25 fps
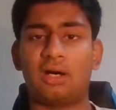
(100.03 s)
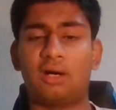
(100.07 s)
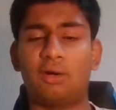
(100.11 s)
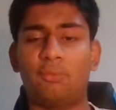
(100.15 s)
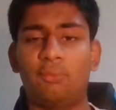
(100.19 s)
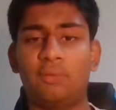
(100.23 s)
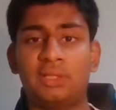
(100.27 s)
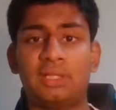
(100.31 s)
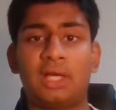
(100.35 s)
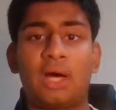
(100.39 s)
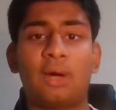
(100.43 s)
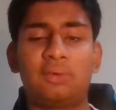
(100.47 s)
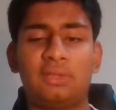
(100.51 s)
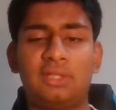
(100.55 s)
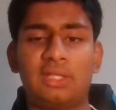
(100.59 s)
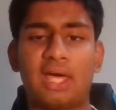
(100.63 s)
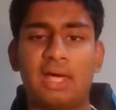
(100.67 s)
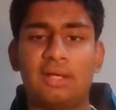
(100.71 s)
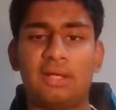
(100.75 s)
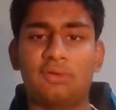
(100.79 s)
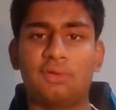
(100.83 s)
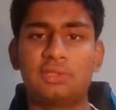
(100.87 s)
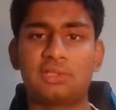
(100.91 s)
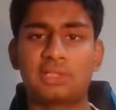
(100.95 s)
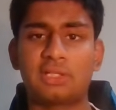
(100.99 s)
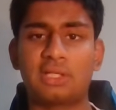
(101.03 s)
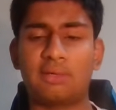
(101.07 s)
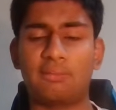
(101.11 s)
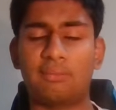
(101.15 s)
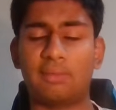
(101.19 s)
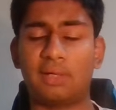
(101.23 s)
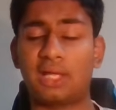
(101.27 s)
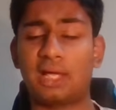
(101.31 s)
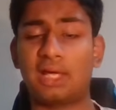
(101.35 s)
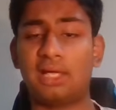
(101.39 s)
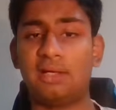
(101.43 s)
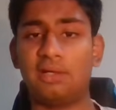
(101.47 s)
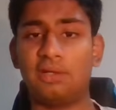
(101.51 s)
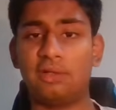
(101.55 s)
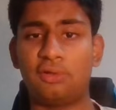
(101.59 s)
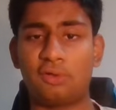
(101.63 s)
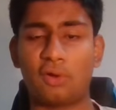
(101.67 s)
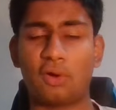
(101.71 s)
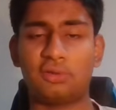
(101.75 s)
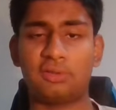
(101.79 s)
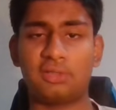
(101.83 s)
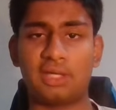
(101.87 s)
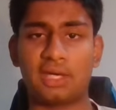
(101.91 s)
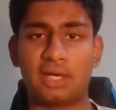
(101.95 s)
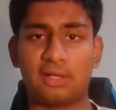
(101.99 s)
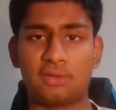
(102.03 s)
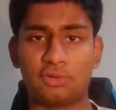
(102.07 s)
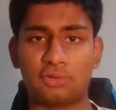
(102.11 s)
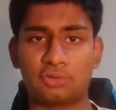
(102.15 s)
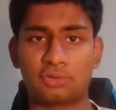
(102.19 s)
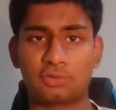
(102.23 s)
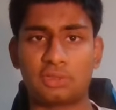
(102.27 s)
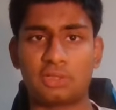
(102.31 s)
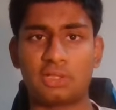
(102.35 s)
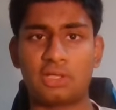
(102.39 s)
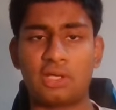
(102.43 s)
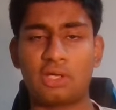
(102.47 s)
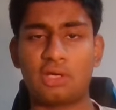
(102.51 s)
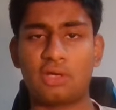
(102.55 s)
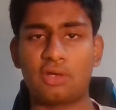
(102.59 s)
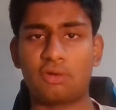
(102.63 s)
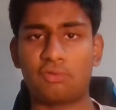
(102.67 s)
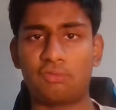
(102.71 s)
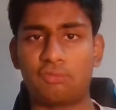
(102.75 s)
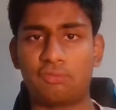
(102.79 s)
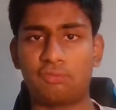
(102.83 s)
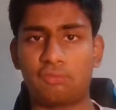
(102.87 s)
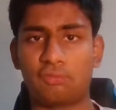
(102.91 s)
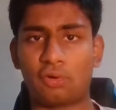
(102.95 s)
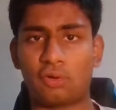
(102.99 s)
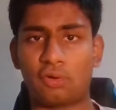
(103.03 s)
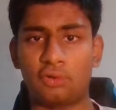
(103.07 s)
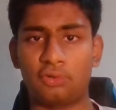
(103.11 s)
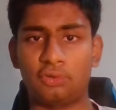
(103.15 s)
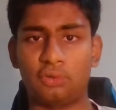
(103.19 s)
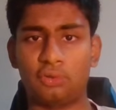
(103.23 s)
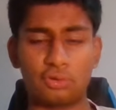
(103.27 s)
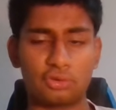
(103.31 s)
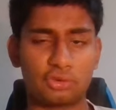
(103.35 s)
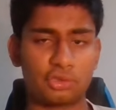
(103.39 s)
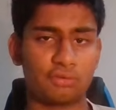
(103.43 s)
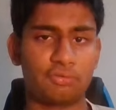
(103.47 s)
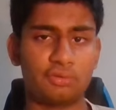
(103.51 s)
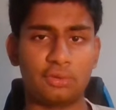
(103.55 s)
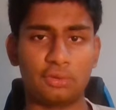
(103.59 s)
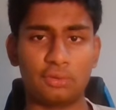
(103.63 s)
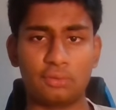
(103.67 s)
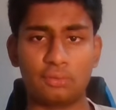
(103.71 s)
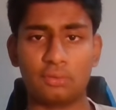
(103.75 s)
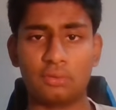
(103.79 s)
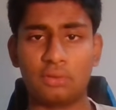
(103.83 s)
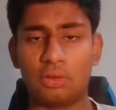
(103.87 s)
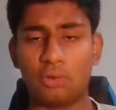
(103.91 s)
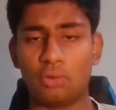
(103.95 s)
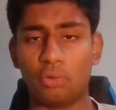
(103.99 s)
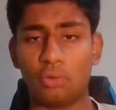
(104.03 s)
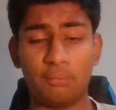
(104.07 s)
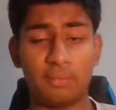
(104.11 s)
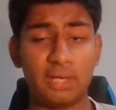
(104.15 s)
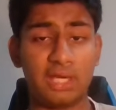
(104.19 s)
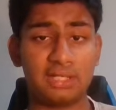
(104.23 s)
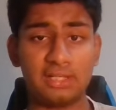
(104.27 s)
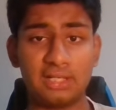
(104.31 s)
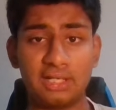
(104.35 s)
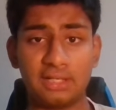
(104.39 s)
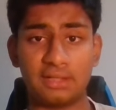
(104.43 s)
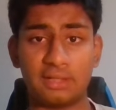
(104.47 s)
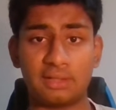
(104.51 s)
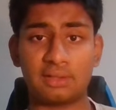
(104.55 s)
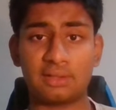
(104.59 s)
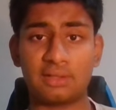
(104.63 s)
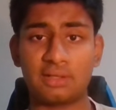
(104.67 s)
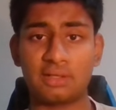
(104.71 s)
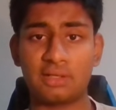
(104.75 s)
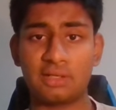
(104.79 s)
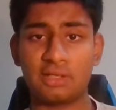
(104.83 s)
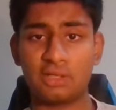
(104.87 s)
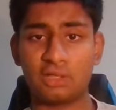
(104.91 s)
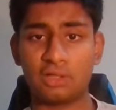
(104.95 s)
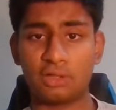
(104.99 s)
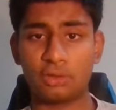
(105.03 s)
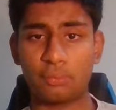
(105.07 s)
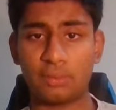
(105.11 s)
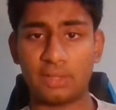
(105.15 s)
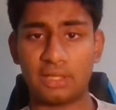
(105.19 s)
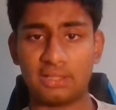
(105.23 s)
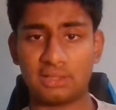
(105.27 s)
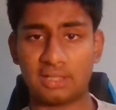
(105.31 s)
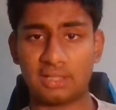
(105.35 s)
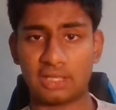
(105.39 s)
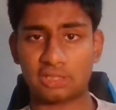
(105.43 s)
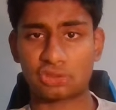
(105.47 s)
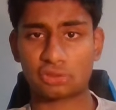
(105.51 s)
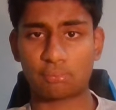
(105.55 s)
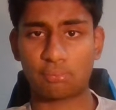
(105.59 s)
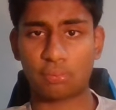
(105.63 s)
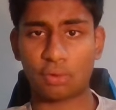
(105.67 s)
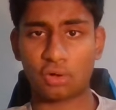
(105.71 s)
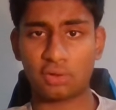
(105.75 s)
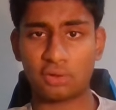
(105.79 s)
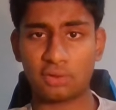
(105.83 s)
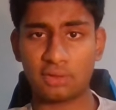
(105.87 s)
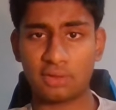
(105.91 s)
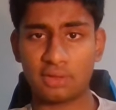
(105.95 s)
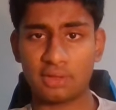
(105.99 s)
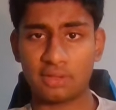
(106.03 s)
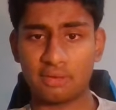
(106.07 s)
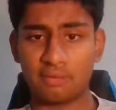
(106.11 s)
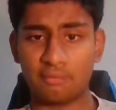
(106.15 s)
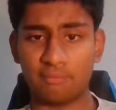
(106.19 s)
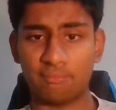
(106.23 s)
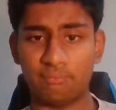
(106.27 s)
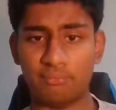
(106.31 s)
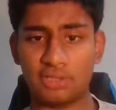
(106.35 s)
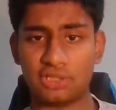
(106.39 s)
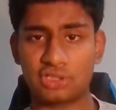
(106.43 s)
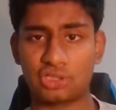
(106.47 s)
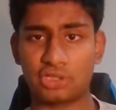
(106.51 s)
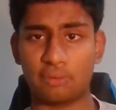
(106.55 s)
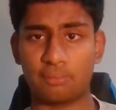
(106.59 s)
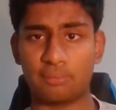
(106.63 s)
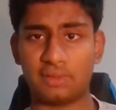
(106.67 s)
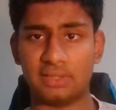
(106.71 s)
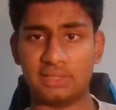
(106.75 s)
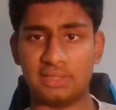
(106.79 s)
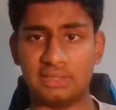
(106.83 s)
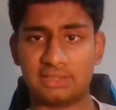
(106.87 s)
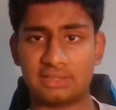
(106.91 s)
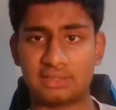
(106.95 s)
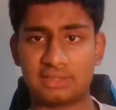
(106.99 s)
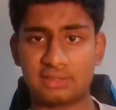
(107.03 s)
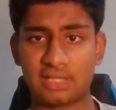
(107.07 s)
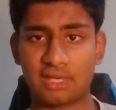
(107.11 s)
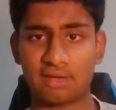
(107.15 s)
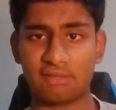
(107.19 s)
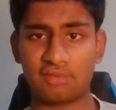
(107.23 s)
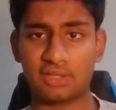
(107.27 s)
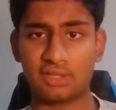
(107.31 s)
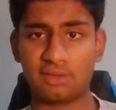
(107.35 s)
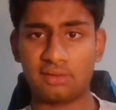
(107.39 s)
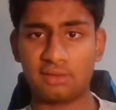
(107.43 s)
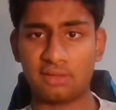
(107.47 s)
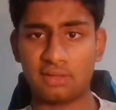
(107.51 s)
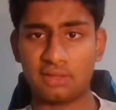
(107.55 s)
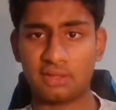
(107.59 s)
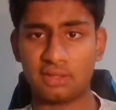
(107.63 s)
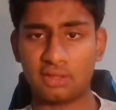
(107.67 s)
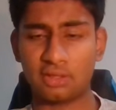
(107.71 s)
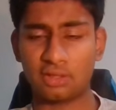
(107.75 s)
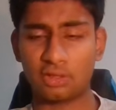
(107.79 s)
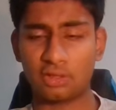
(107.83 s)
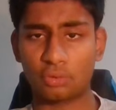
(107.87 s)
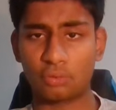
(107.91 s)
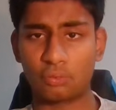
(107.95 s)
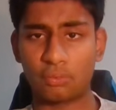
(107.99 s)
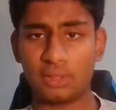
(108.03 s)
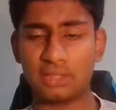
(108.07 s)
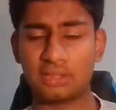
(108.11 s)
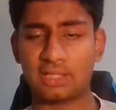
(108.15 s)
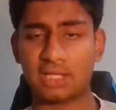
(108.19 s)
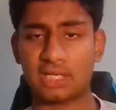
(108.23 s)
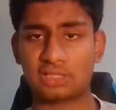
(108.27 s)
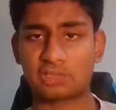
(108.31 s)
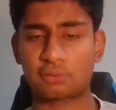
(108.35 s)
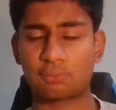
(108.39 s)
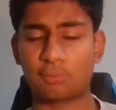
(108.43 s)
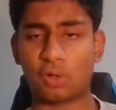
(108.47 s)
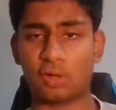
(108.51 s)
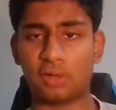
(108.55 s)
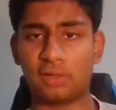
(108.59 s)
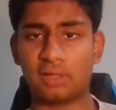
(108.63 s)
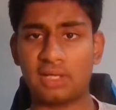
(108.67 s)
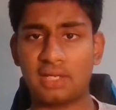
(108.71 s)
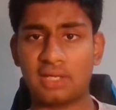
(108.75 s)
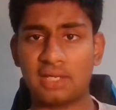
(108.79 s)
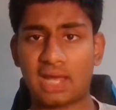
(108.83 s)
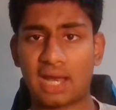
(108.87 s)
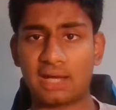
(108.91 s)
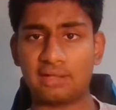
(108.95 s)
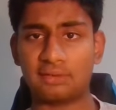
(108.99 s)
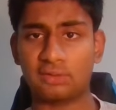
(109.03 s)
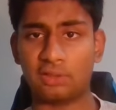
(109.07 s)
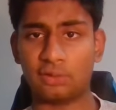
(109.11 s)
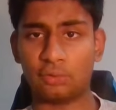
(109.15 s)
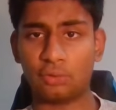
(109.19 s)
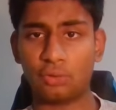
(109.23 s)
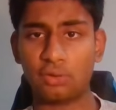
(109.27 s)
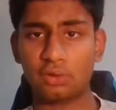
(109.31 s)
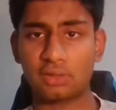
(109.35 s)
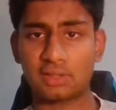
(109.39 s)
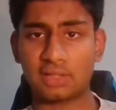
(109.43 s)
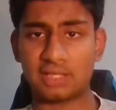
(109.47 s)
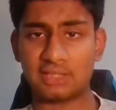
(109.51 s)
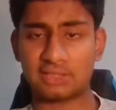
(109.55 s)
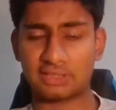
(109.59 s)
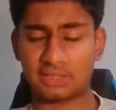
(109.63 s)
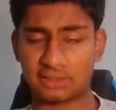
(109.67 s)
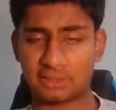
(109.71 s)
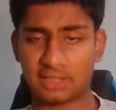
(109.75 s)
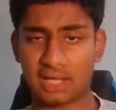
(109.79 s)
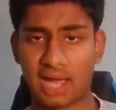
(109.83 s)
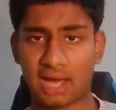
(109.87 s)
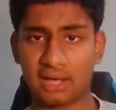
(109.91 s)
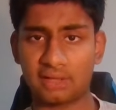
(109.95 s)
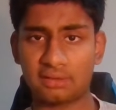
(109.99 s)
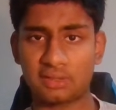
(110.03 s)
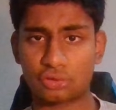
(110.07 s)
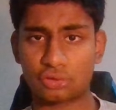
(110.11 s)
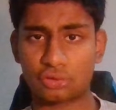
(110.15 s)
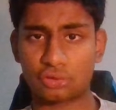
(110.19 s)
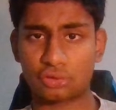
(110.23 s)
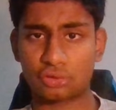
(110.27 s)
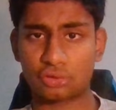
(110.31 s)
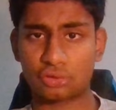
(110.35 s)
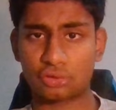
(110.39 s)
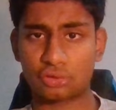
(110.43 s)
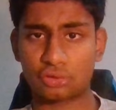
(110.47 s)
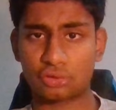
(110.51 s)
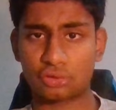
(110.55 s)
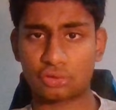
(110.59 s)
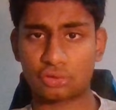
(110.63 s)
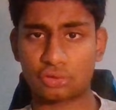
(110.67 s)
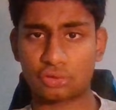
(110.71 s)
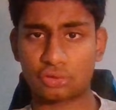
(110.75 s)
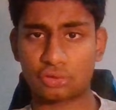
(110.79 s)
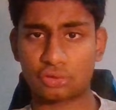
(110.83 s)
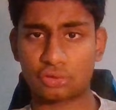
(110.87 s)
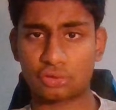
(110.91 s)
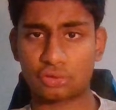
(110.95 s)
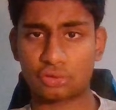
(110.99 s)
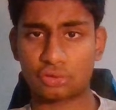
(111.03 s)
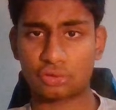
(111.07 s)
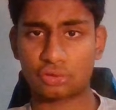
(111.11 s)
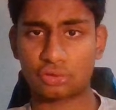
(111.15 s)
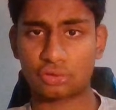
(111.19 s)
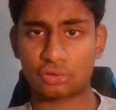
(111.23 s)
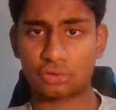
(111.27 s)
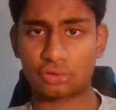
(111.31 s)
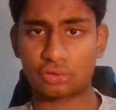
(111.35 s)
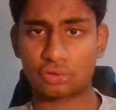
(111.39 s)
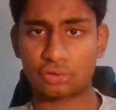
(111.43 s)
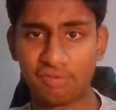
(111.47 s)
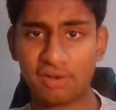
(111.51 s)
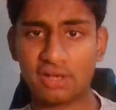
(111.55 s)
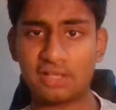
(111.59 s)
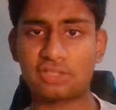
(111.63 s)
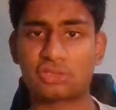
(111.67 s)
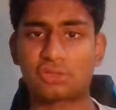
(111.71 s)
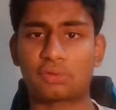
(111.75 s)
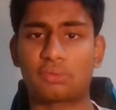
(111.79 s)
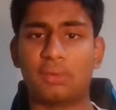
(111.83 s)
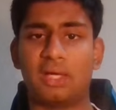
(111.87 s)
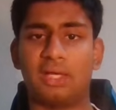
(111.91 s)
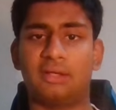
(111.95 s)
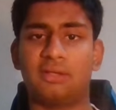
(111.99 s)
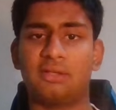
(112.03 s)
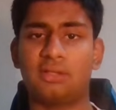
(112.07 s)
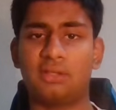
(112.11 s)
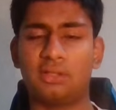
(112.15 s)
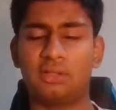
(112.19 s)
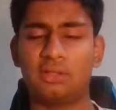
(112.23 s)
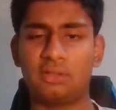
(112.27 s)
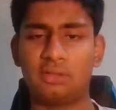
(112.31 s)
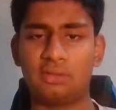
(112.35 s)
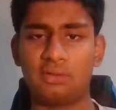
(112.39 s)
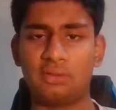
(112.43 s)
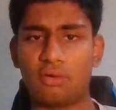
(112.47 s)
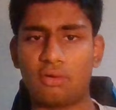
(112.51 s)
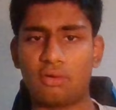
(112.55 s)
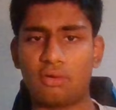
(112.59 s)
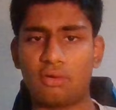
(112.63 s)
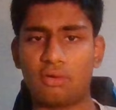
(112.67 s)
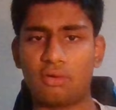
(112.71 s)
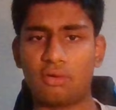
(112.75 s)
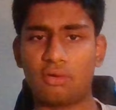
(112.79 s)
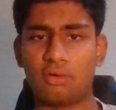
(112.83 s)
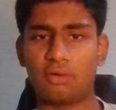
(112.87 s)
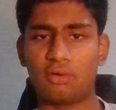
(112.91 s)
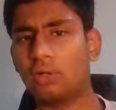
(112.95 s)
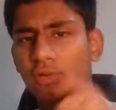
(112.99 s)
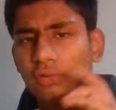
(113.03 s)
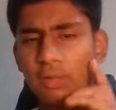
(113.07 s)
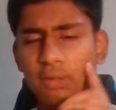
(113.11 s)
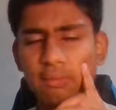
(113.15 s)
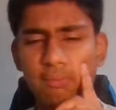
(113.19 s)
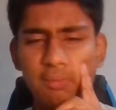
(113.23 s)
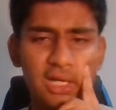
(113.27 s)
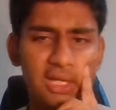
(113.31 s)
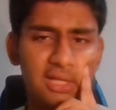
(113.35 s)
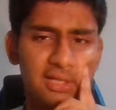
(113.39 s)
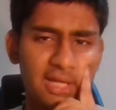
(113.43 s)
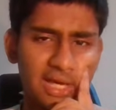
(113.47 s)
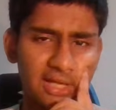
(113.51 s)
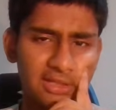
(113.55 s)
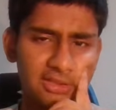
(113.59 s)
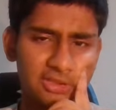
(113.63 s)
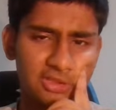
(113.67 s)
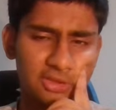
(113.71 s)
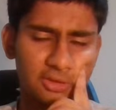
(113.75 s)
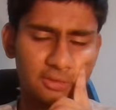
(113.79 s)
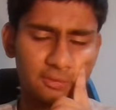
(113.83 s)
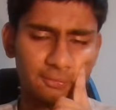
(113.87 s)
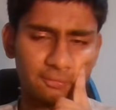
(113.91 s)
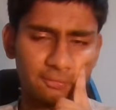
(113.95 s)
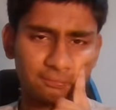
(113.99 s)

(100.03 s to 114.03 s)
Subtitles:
without the arrows, but I'll draw the arrows for those of you who may need it. Queen takes pawn, bishop e7, queen takes pawn, and the rook is attacked, so it has to go to the f8 square. What do we play next?